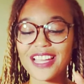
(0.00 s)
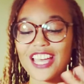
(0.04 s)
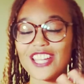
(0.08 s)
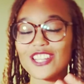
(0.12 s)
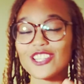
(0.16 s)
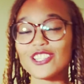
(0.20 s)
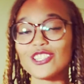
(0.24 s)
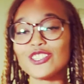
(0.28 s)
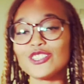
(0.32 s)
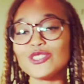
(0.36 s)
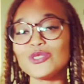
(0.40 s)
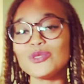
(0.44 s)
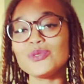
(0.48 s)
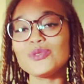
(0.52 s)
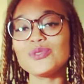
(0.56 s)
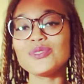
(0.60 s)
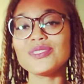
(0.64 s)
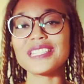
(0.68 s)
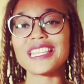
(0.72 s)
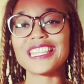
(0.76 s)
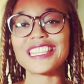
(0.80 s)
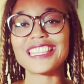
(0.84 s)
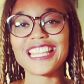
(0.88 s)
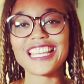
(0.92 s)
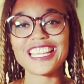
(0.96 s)
how to
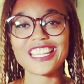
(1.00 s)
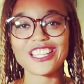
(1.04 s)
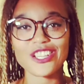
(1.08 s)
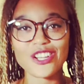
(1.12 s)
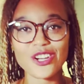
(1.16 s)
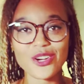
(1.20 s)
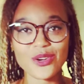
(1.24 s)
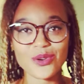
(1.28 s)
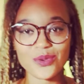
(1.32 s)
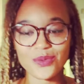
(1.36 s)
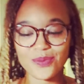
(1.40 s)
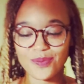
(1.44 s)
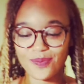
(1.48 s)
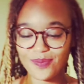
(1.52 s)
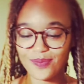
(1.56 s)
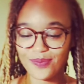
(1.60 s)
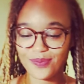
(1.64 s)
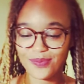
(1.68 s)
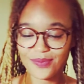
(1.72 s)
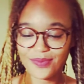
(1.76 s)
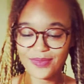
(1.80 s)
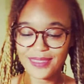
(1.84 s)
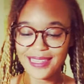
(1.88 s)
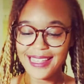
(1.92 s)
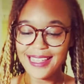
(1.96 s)
lose and let go.
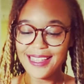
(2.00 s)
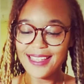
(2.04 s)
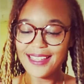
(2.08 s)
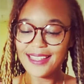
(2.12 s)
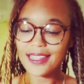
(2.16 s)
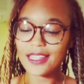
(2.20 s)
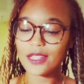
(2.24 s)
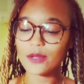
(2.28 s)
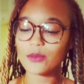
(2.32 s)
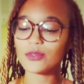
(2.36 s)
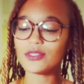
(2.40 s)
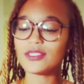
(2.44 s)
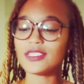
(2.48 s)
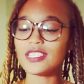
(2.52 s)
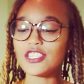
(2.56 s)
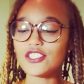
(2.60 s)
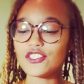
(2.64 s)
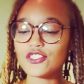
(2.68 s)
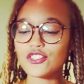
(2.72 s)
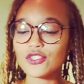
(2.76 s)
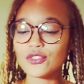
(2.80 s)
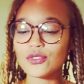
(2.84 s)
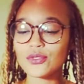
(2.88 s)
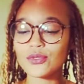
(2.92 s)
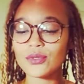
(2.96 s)
It will
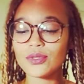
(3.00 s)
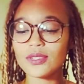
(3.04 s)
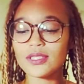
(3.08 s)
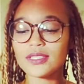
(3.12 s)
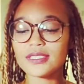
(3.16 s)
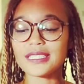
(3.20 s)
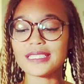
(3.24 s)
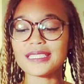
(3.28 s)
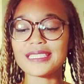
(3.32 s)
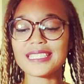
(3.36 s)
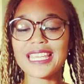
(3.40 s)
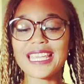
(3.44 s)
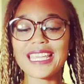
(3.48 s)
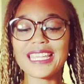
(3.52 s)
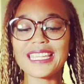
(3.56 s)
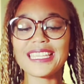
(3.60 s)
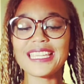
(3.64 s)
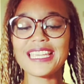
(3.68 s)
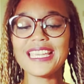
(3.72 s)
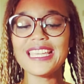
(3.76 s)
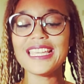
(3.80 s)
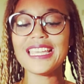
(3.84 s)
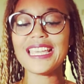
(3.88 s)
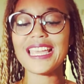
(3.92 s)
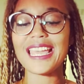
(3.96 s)
teach you to
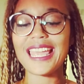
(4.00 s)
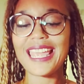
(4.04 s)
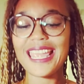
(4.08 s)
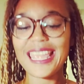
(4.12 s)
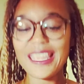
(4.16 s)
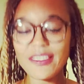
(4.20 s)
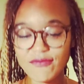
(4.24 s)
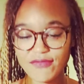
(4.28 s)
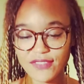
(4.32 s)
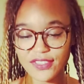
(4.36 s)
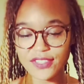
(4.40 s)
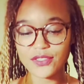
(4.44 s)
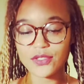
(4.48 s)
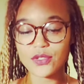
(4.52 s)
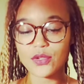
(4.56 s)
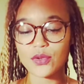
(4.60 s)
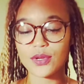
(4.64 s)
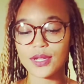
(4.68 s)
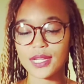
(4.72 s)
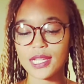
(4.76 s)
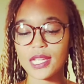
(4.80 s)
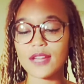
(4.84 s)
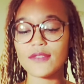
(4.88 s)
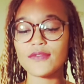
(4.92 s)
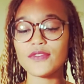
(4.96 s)
take
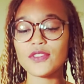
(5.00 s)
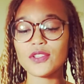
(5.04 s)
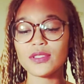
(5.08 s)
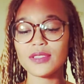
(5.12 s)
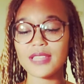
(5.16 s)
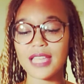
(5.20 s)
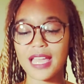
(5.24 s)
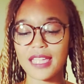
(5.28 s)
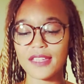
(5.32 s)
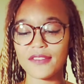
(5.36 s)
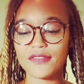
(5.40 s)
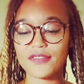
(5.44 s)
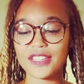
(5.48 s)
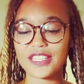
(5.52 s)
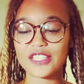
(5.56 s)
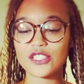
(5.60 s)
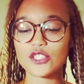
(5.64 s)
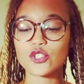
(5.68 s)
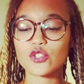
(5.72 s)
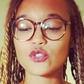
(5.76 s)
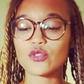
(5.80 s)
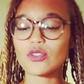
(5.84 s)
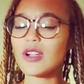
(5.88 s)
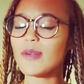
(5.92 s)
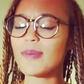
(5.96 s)
inventory of your life and
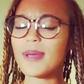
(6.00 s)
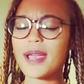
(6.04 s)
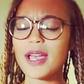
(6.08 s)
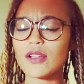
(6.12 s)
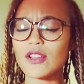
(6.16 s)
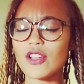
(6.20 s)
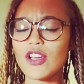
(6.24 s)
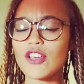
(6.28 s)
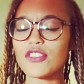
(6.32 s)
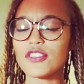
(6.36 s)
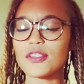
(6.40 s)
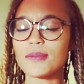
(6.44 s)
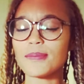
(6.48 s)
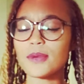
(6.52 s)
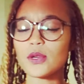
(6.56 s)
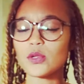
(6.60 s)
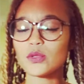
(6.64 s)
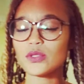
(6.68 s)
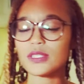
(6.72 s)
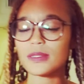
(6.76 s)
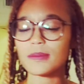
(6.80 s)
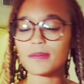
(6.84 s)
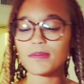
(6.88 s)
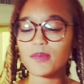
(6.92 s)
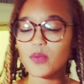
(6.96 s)
scrub out all the
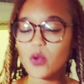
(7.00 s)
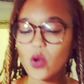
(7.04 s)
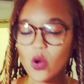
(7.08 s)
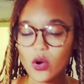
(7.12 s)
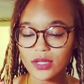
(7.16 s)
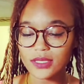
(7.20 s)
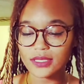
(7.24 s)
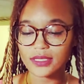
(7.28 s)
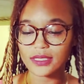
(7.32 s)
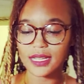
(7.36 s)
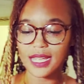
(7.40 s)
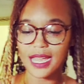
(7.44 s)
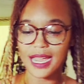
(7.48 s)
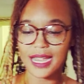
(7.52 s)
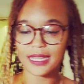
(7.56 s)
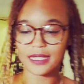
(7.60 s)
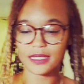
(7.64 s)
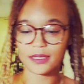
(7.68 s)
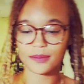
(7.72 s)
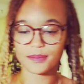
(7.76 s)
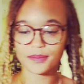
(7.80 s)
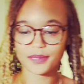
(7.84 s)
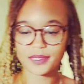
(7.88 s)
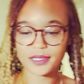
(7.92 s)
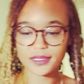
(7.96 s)
most important
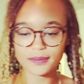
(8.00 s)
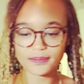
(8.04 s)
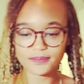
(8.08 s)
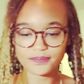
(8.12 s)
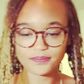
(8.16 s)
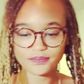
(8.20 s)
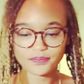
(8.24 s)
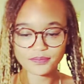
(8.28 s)
items.